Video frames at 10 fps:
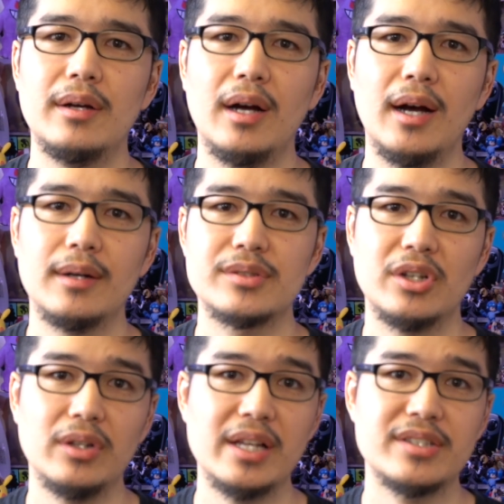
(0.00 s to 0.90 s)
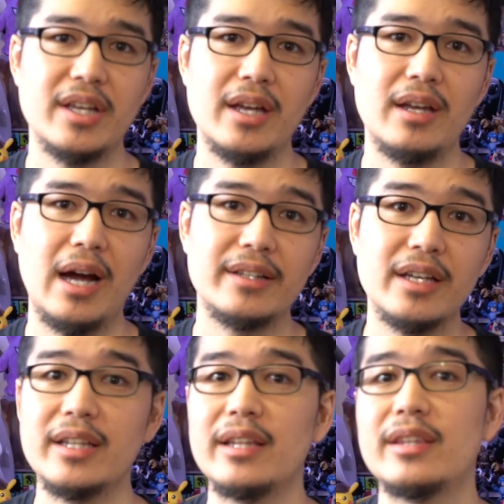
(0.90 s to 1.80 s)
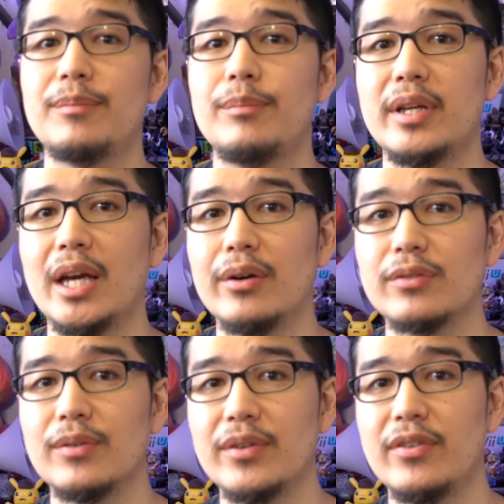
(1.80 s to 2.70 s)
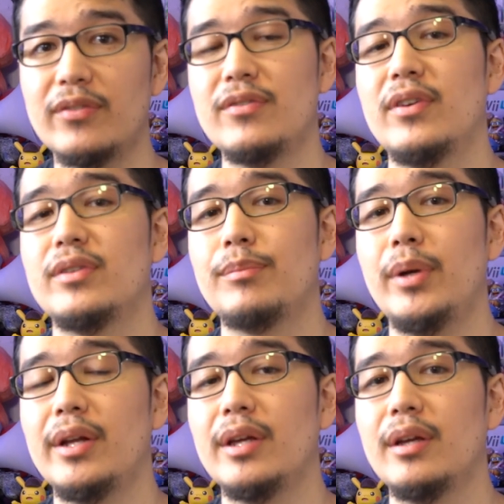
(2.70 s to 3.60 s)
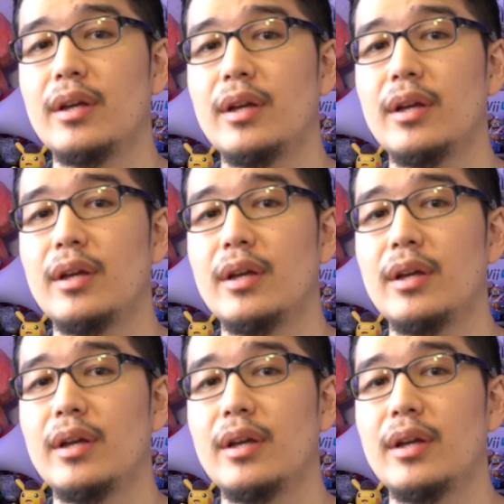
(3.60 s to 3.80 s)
Uh, so let's say I did get the character from the 50-50 pity,